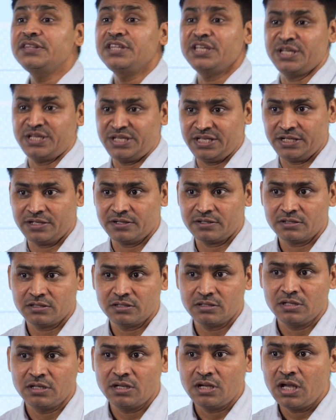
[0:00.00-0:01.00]
thinking.
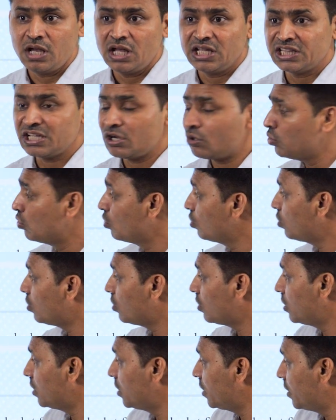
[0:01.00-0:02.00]

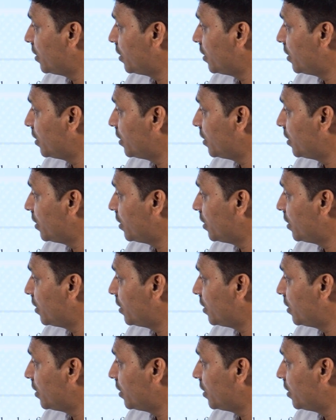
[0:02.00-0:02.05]
Now,